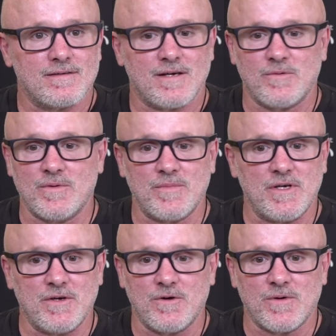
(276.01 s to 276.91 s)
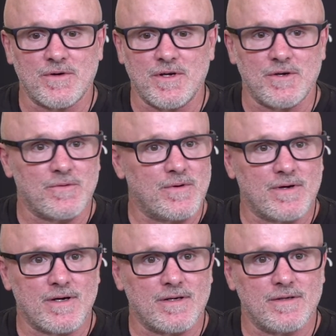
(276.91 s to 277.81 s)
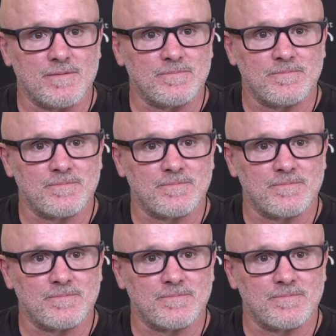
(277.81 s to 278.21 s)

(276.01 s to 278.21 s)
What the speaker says: I wouldn't be nowhere near where I am.